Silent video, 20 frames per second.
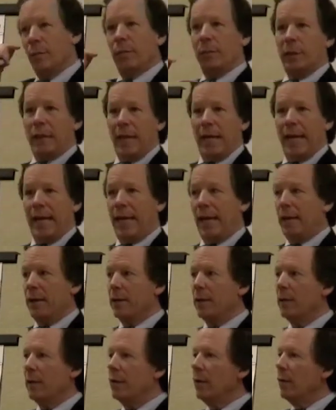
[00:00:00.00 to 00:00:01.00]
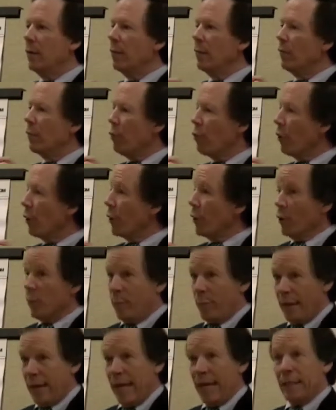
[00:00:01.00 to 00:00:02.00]
plan for your
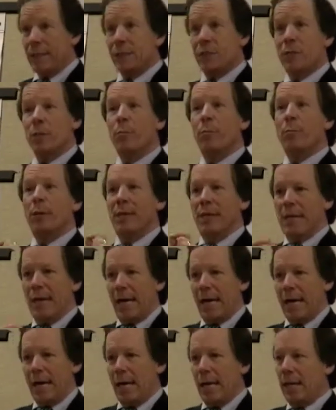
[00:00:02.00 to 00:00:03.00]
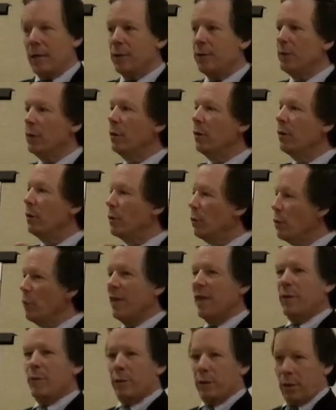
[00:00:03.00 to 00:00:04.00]
pets beyond who
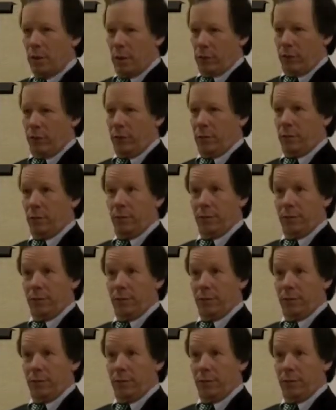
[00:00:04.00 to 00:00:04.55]
they would go to.